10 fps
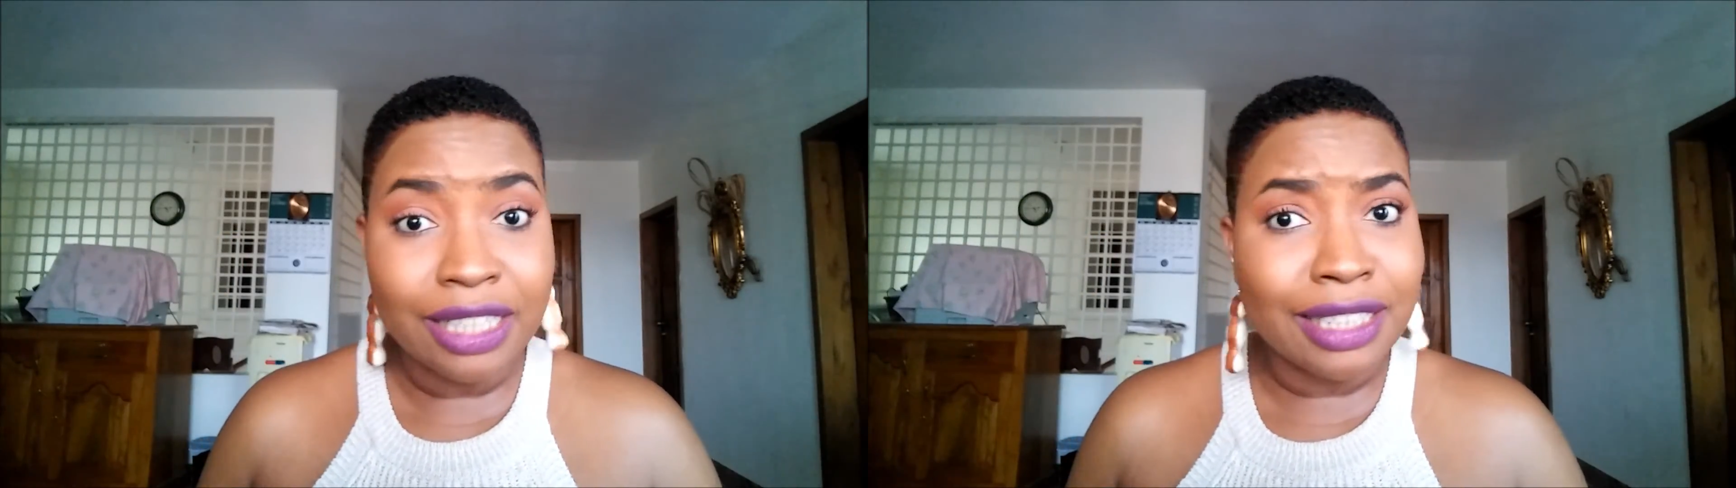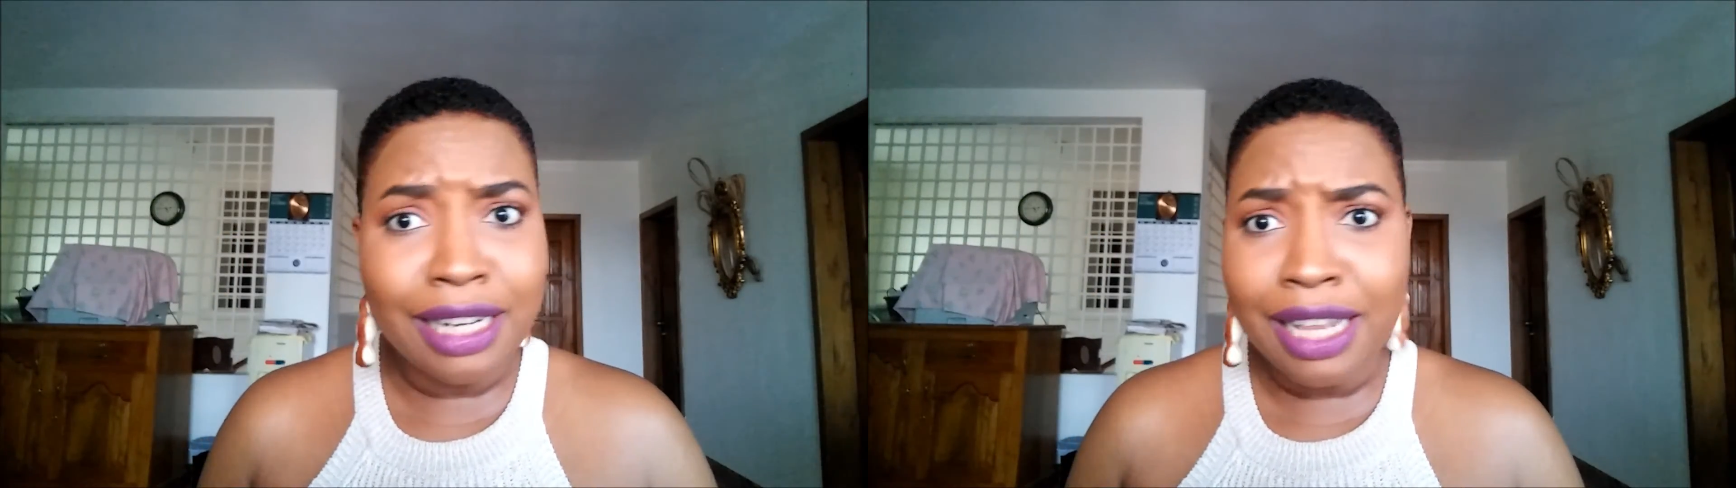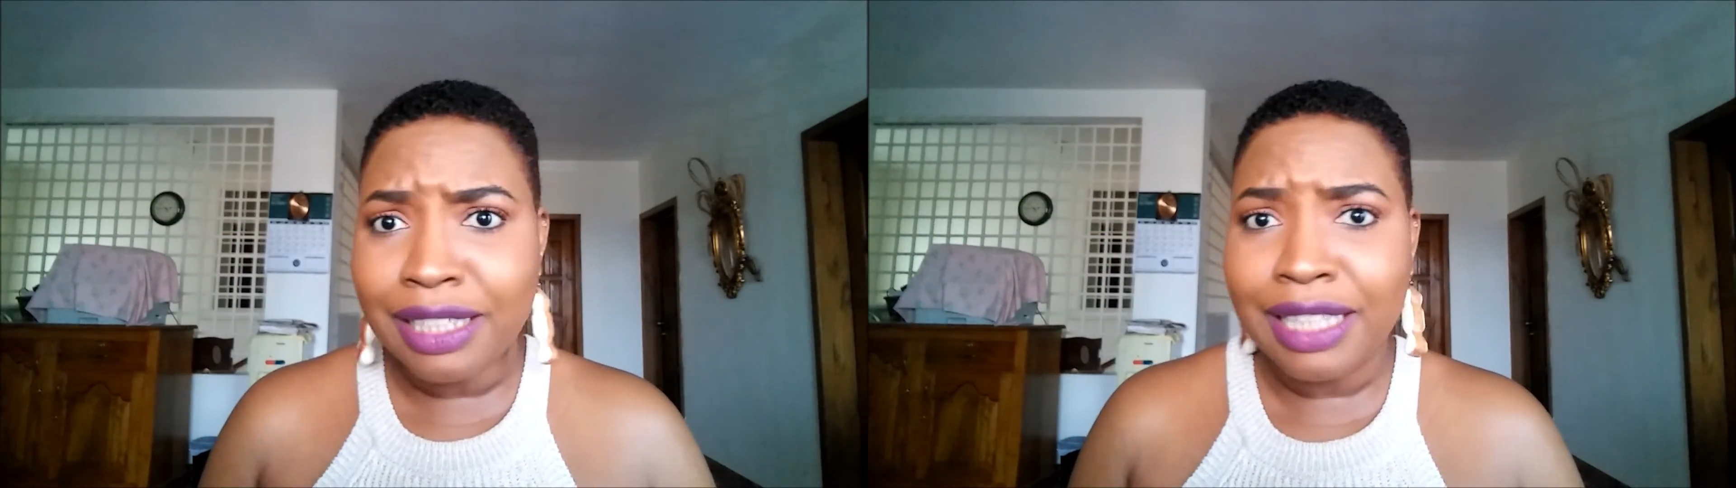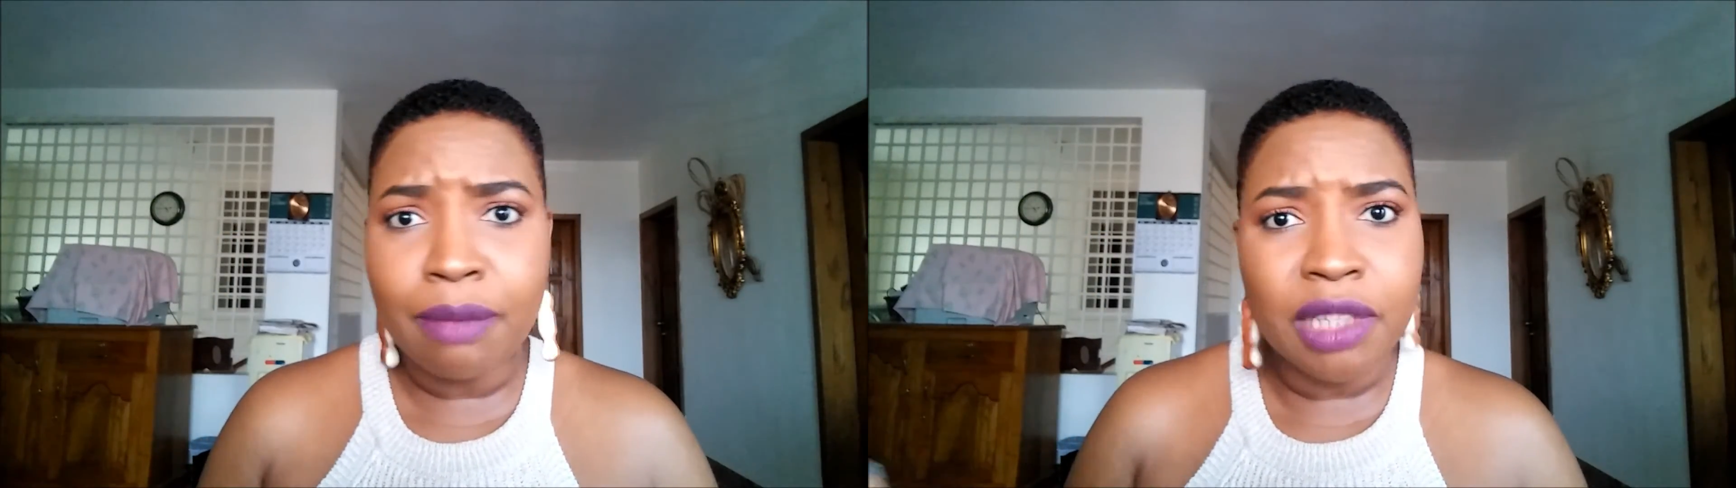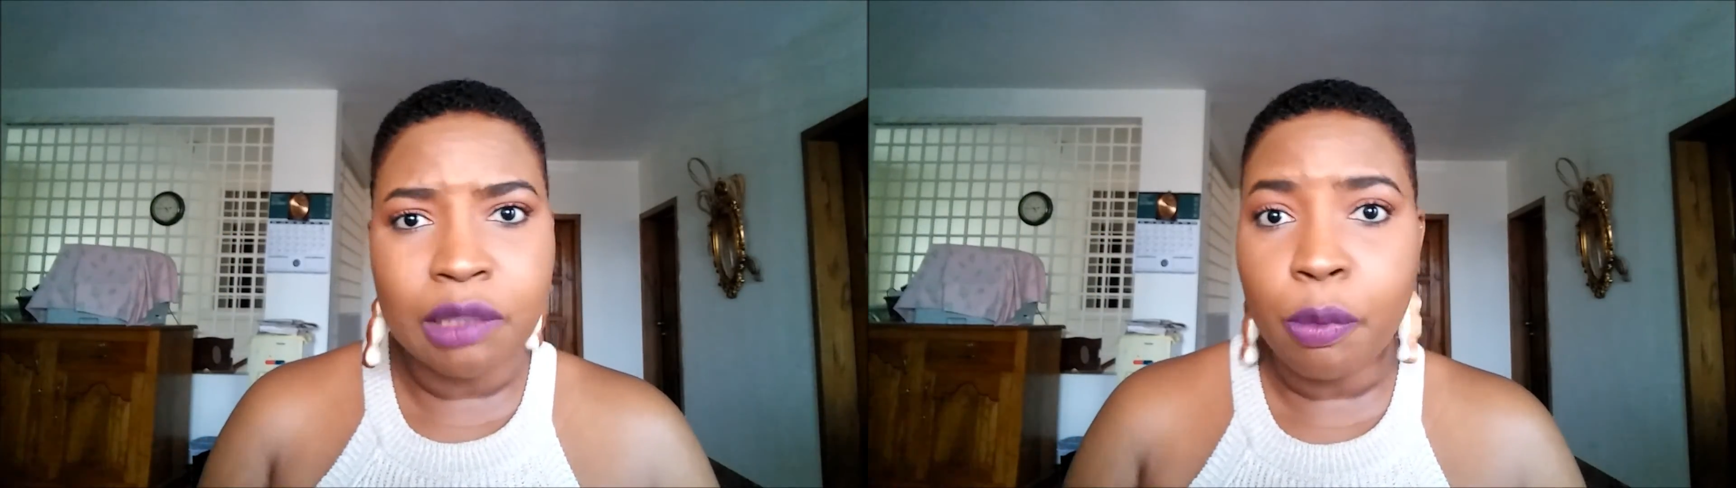because a lot of
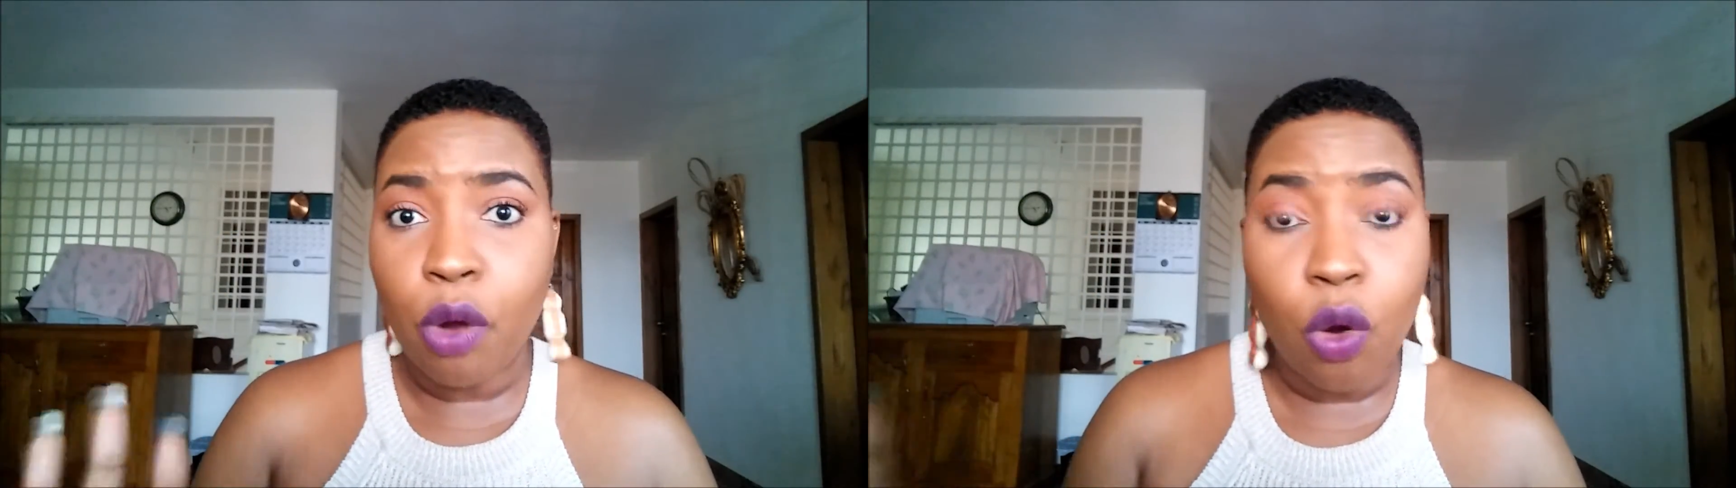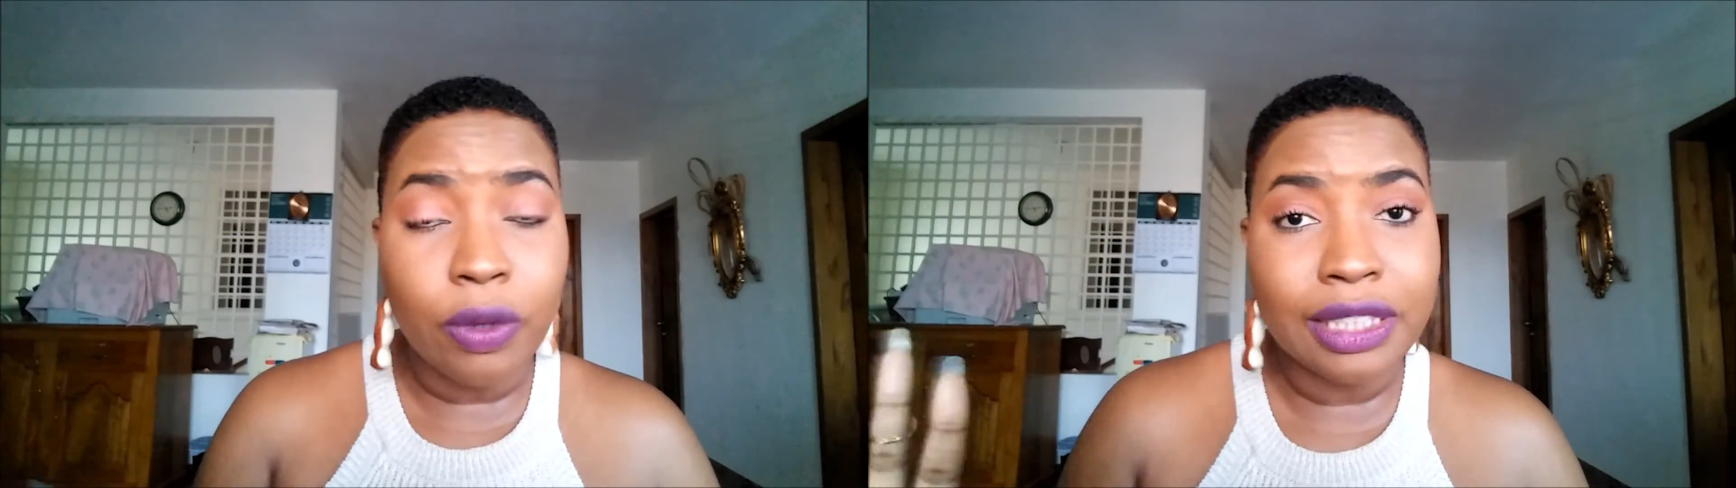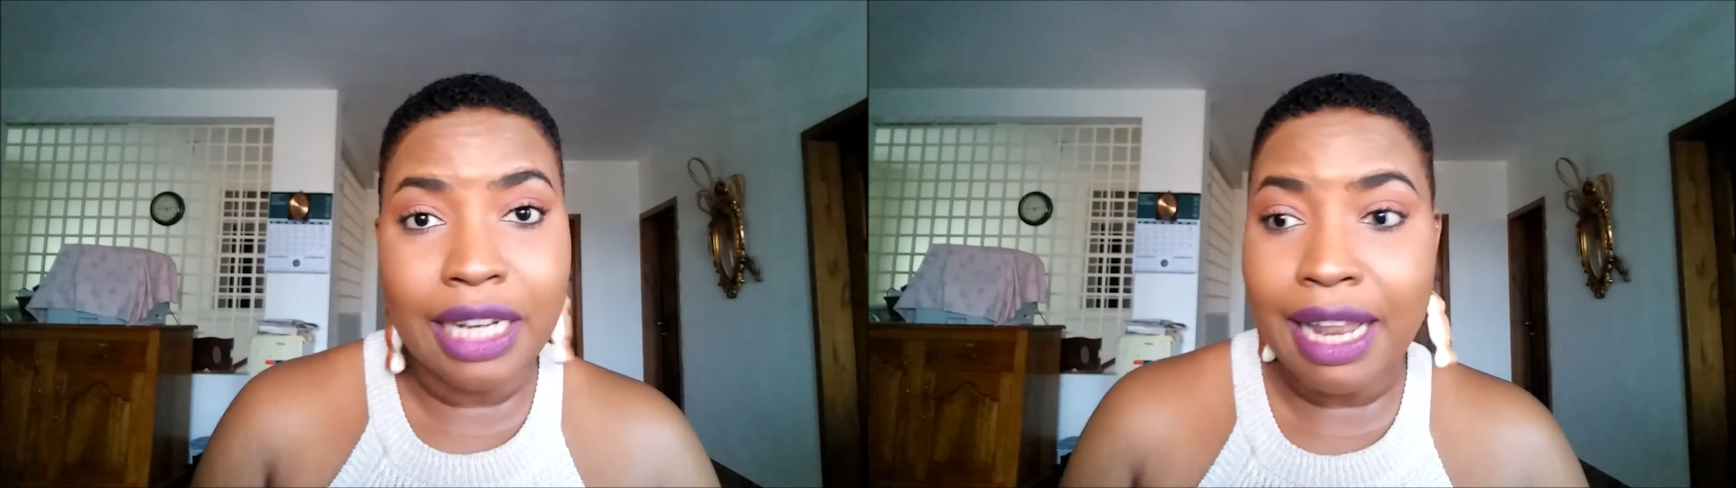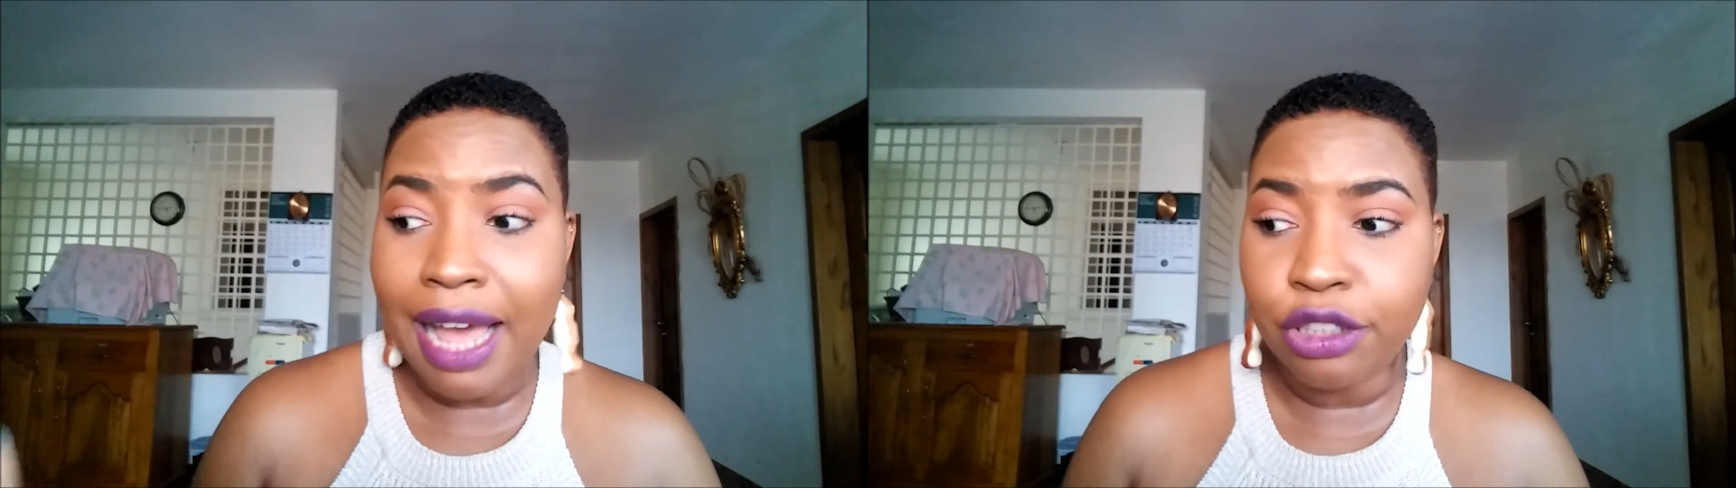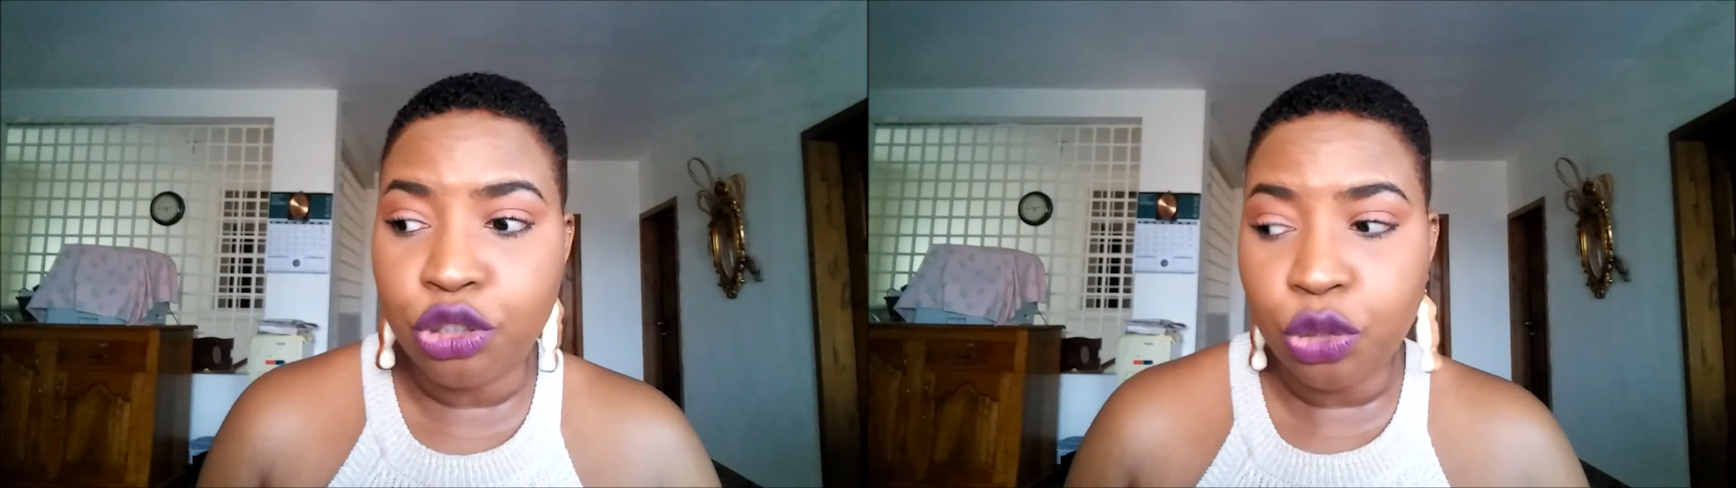times these people are going to
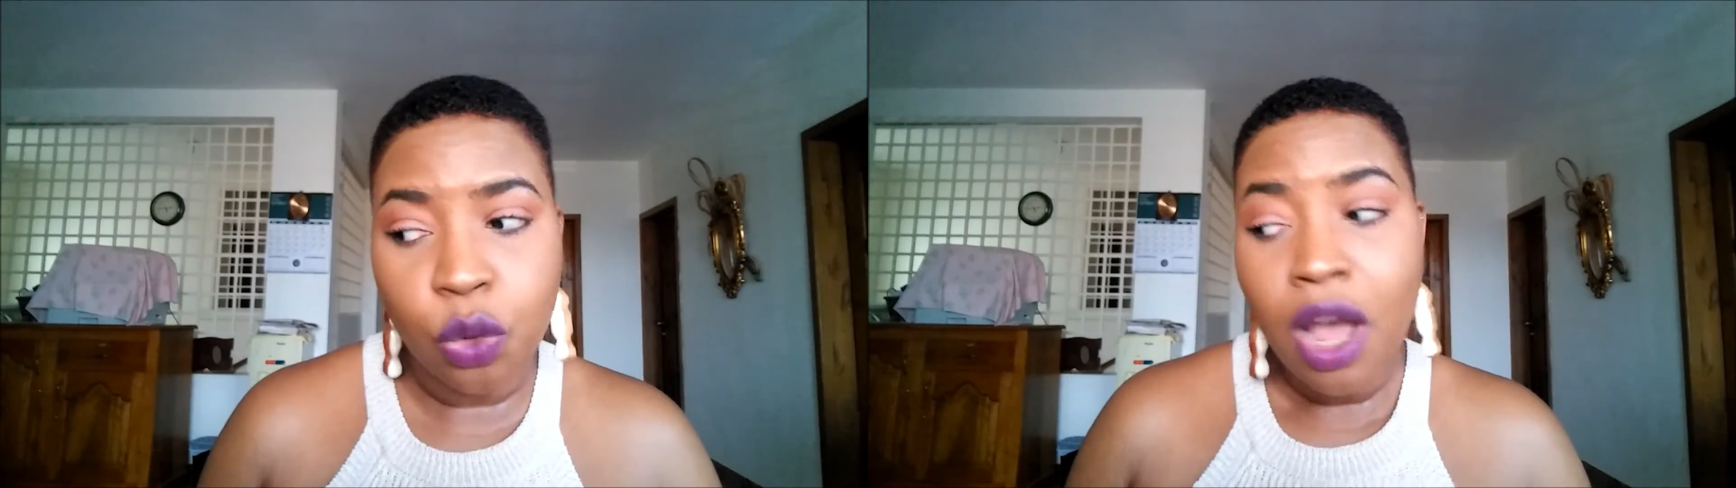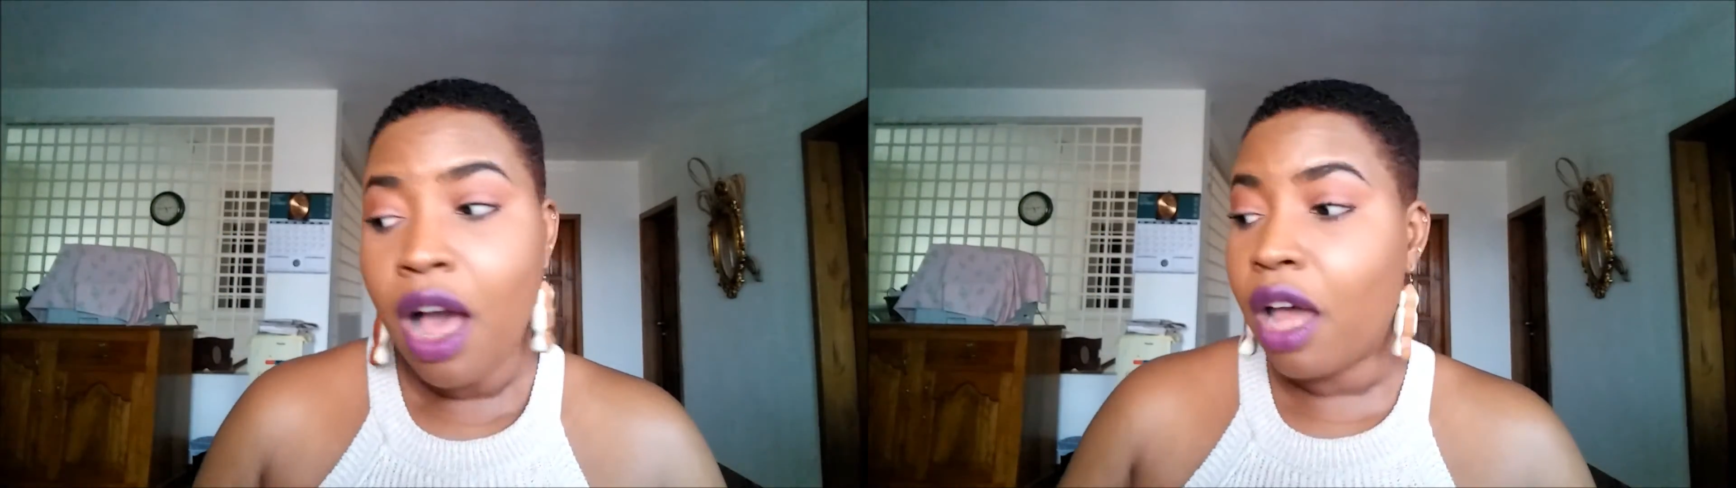lie to you.